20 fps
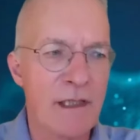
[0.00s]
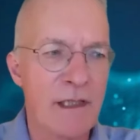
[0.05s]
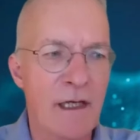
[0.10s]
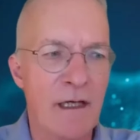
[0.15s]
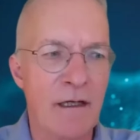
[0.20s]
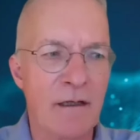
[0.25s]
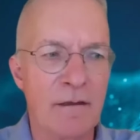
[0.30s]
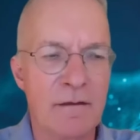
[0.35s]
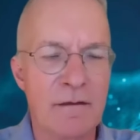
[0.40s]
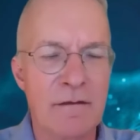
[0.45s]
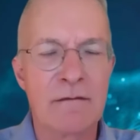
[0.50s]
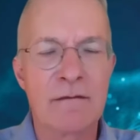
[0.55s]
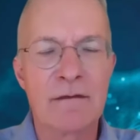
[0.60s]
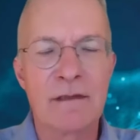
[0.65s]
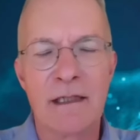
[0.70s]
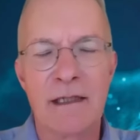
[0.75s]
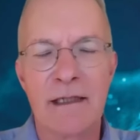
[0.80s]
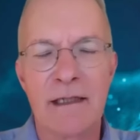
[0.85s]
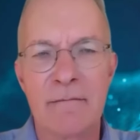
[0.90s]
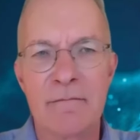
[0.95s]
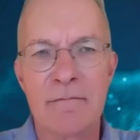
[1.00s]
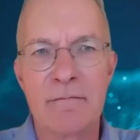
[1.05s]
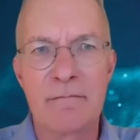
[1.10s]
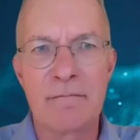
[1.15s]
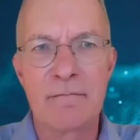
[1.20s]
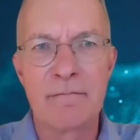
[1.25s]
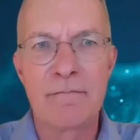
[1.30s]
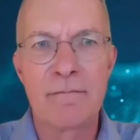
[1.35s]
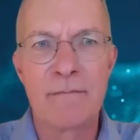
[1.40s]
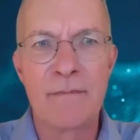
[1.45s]
what we know,
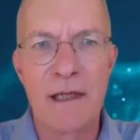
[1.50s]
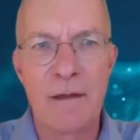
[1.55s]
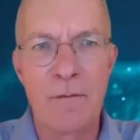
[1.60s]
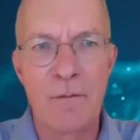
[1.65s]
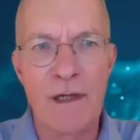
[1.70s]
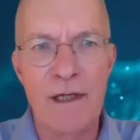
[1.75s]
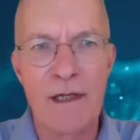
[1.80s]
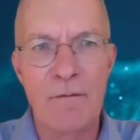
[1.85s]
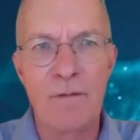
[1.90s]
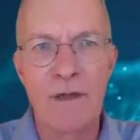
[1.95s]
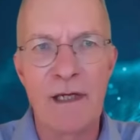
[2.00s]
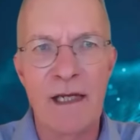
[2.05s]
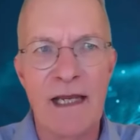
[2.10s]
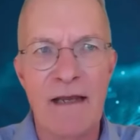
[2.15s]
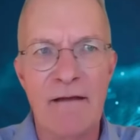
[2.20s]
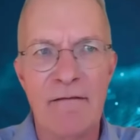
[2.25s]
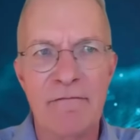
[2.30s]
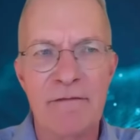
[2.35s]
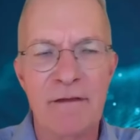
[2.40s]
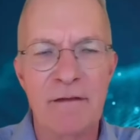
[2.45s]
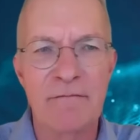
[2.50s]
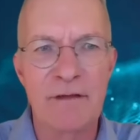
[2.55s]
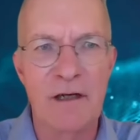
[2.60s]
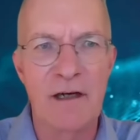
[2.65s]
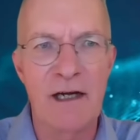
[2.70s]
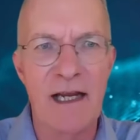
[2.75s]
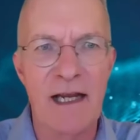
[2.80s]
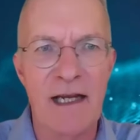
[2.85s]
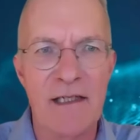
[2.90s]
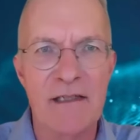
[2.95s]
we have a
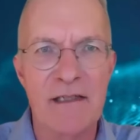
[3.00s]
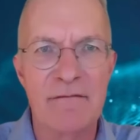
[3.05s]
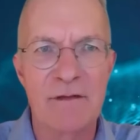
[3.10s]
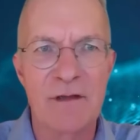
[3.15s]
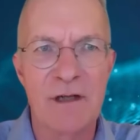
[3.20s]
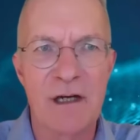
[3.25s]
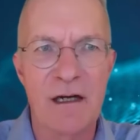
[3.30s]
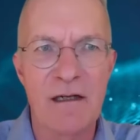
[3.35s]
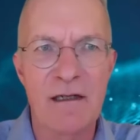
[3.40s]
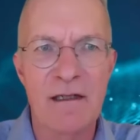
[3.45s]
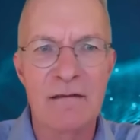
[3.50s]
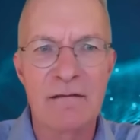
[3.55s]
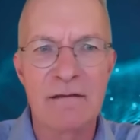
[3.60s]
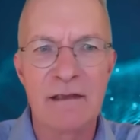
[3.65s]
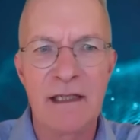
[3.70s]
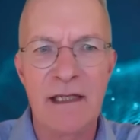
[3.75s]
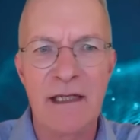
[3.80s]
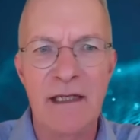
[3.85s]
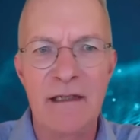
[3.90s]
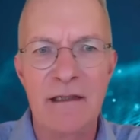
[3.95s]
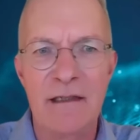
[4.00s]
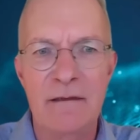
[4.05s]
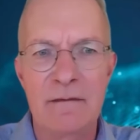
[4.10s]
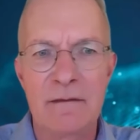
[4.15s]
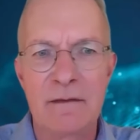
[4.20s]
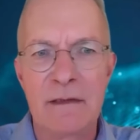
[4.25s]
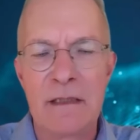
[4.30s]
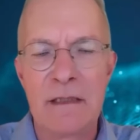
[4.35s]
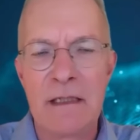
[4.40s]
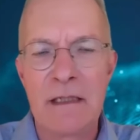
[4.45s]
very active drug here,
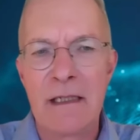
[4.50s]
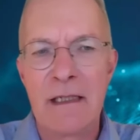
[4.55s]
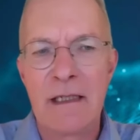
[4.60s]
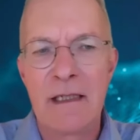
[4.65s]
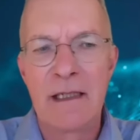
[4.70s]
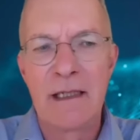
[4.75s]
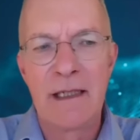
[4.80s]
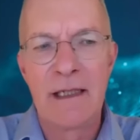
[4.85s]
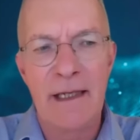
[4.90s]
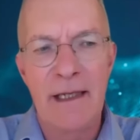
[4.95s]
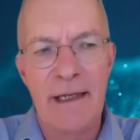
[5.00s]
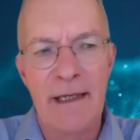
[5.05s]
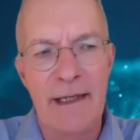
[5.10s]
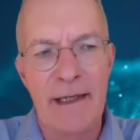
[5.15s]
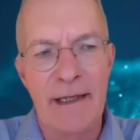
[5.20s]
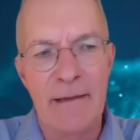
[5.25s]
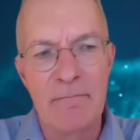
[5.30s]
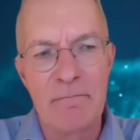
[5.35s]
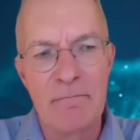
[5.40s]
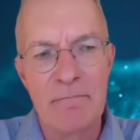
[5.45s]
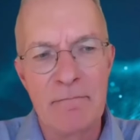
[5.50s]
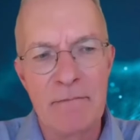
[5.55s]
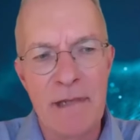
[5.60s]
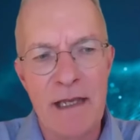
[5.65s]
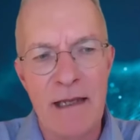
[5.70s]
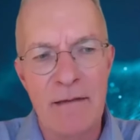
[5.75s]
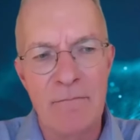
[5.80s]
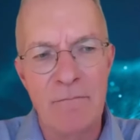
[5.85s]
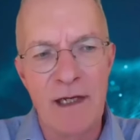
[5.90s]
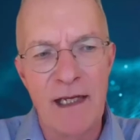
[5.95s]

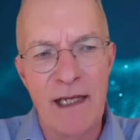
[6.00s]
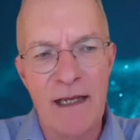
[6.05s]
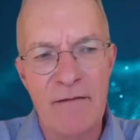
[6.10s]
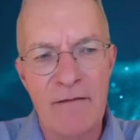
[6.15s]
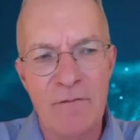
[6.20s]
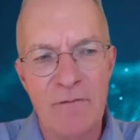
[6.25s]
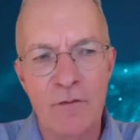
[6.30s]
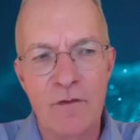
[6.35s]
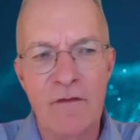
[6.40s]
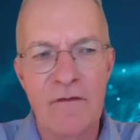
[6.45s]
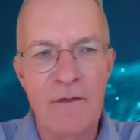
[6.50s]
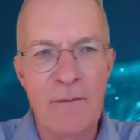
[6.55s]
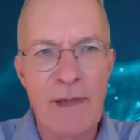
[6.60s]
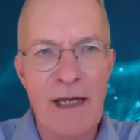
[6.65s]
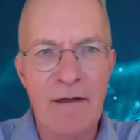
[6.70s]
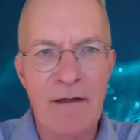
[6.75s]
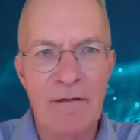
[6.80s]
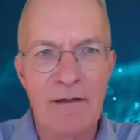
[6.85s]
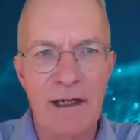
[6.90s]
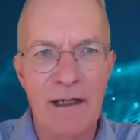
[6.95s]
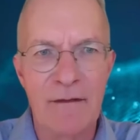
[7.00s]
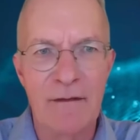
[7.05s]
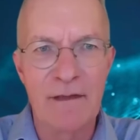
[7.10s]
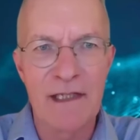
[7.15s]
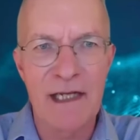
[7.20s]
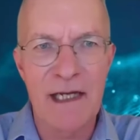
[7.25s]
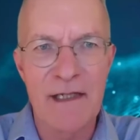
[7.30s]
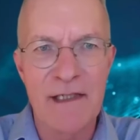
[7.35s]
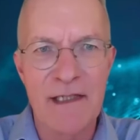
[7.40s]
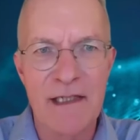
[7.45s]
and we have all the
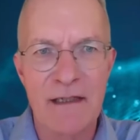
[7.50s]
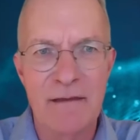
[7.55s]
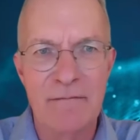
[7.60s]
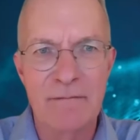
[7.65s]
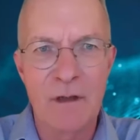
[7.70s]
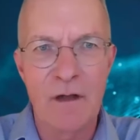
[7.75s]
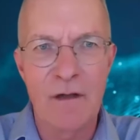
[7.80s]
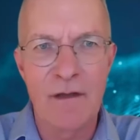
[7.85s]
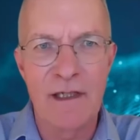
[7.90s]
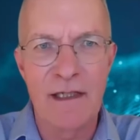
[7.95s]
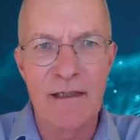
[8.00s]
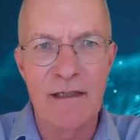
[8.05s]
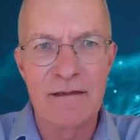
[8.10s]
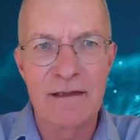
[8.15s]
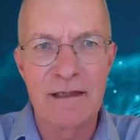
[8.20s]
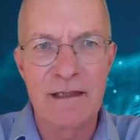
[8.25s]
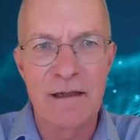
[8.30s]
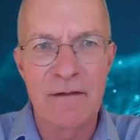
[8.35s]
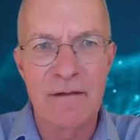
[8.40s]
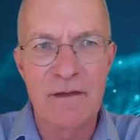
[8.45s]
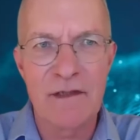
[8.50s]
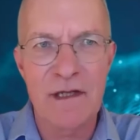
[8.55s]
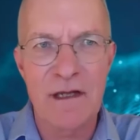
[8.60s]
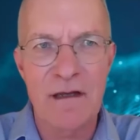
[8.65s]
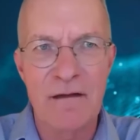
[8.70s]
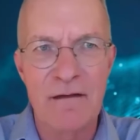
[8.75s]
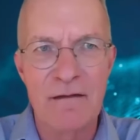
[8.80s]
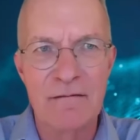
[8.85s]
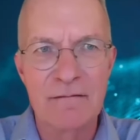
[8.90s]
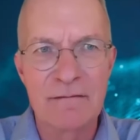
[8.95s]
background data on it.
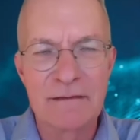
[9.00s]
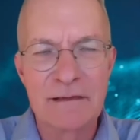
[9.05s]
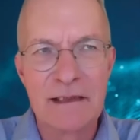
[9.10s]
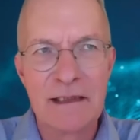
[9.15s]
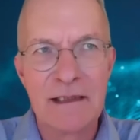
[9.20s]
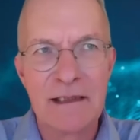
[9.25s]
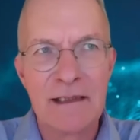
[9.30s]
So